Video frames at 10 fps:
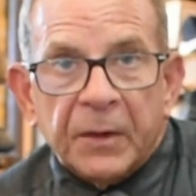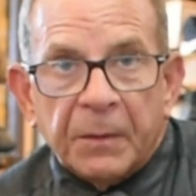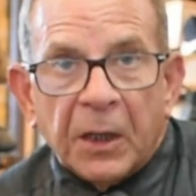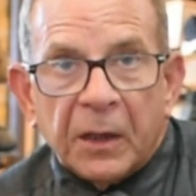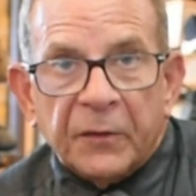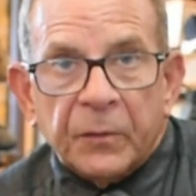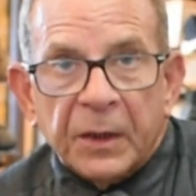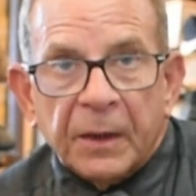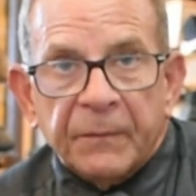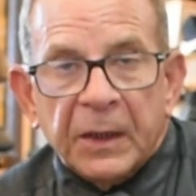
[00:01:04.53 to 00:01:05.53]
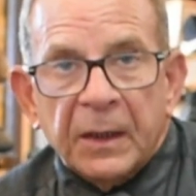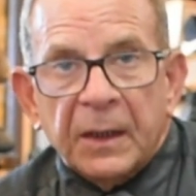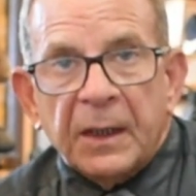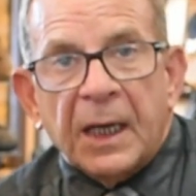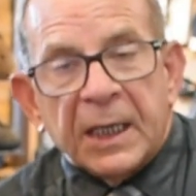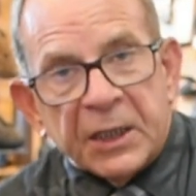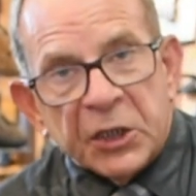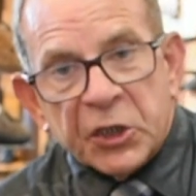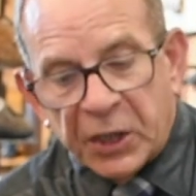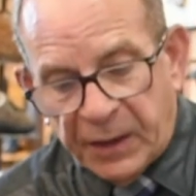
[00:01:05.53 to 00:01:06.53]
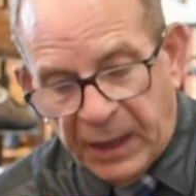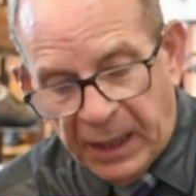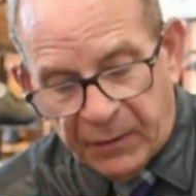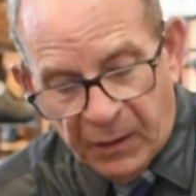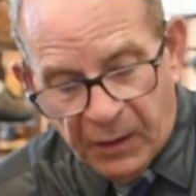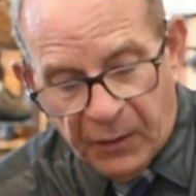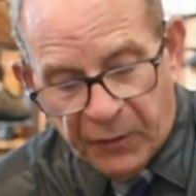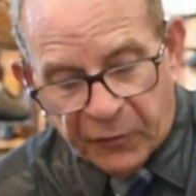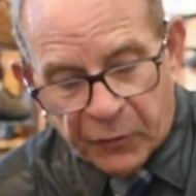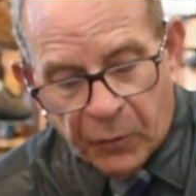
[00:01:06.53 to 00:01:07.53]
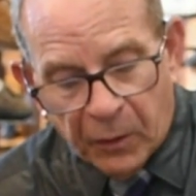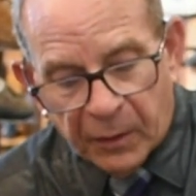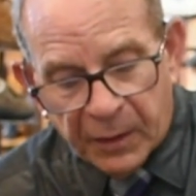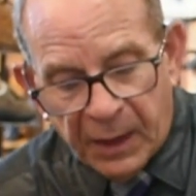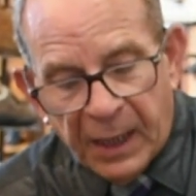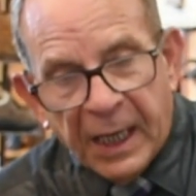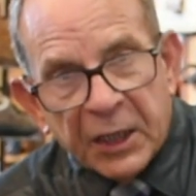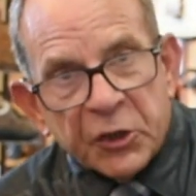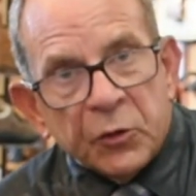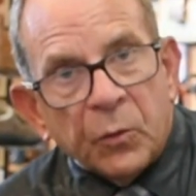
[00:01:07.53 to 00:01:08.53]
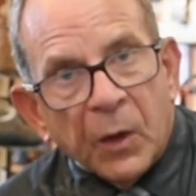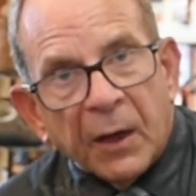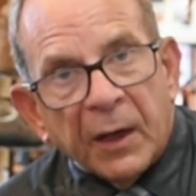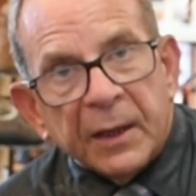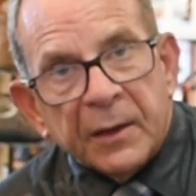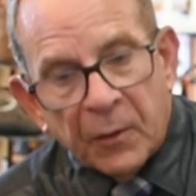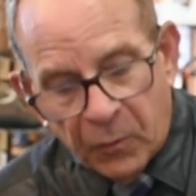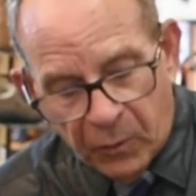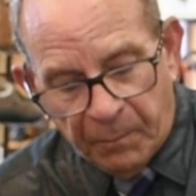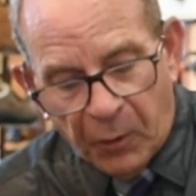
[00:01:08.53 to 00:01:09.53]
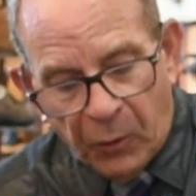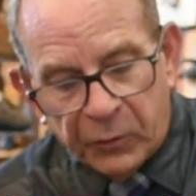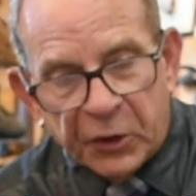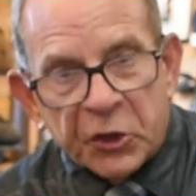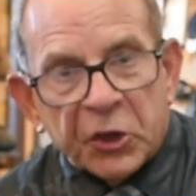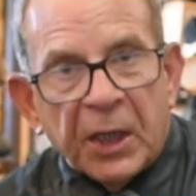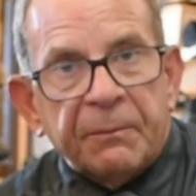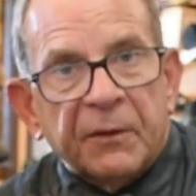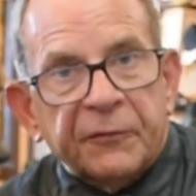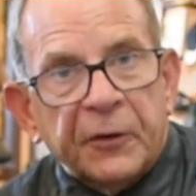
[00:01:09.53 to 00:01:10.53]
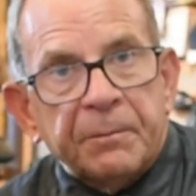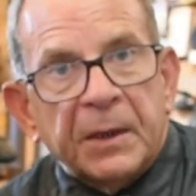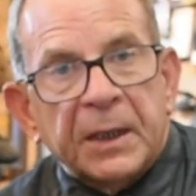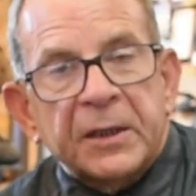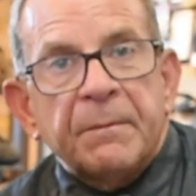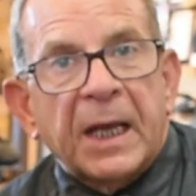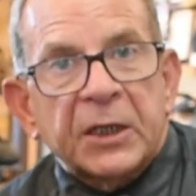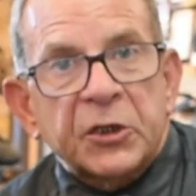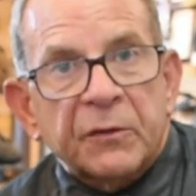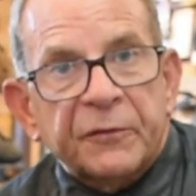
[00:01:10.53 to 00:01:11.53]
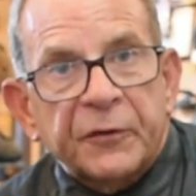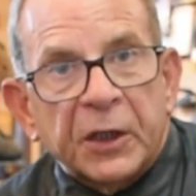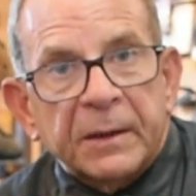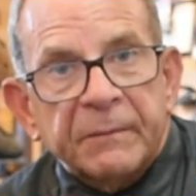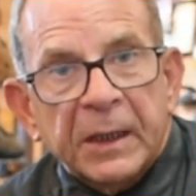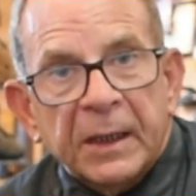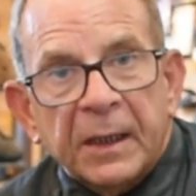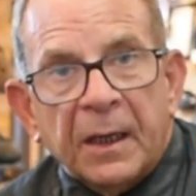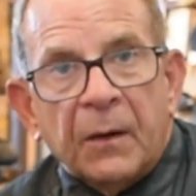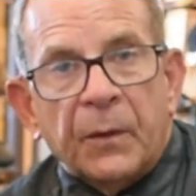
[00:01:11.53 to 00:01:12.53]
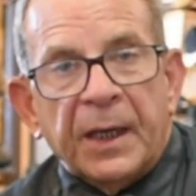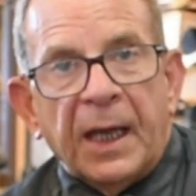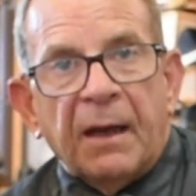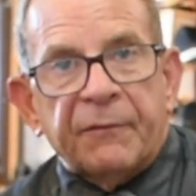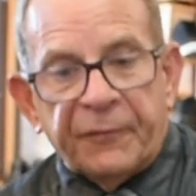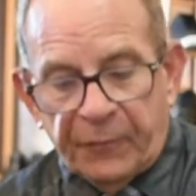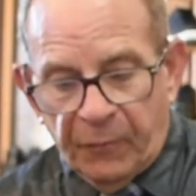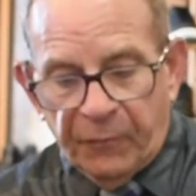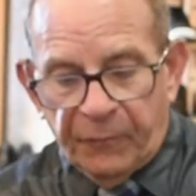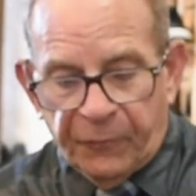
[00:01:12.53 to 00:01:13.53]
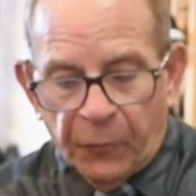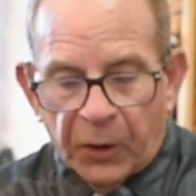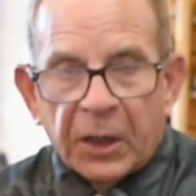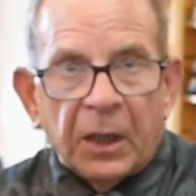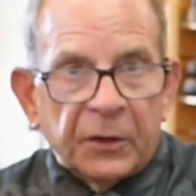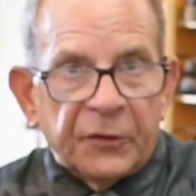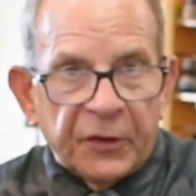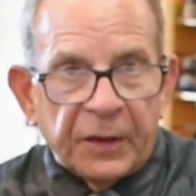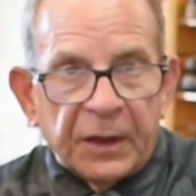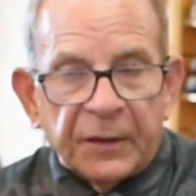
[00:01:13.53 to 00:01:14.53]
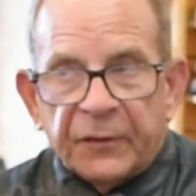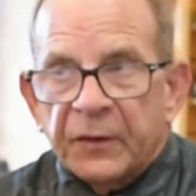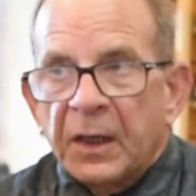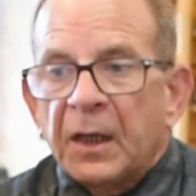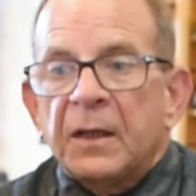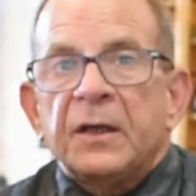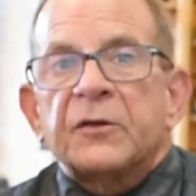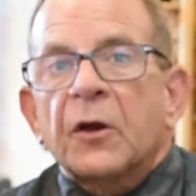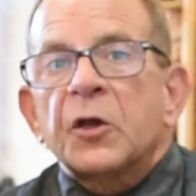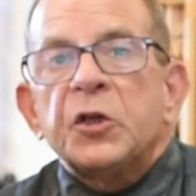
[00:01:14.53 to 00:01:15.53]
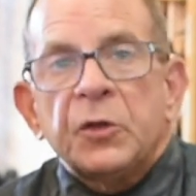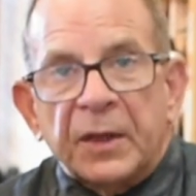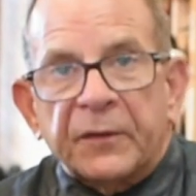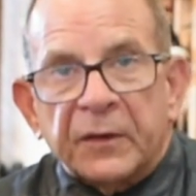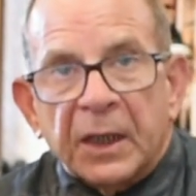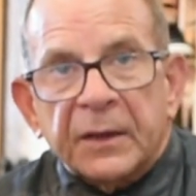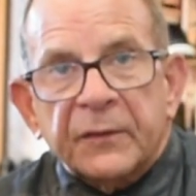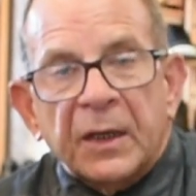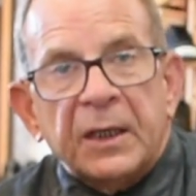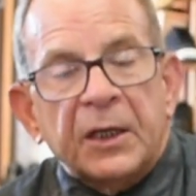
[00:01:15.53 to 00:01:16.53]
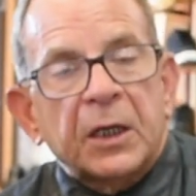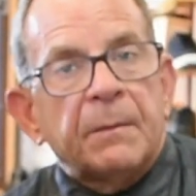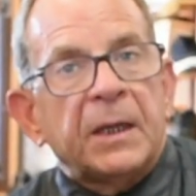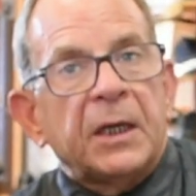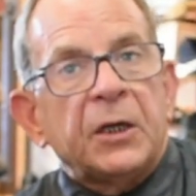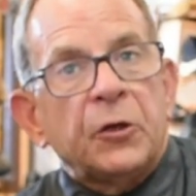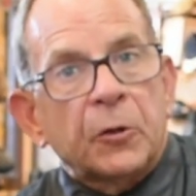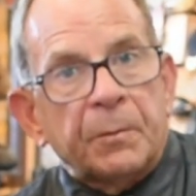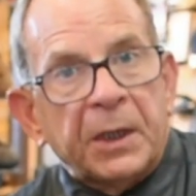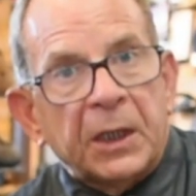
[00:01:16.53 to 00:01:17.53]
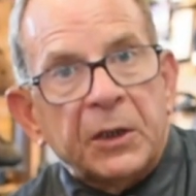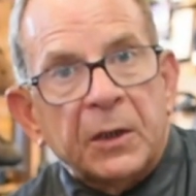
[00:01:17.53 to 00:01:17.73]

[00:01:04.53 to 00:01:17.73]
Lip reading: to be honest with you. In addition to that, this cork, as you wear it, will mold and shape the footbed to match your foot. We have 4 colors in this. These are unisex, and they come in European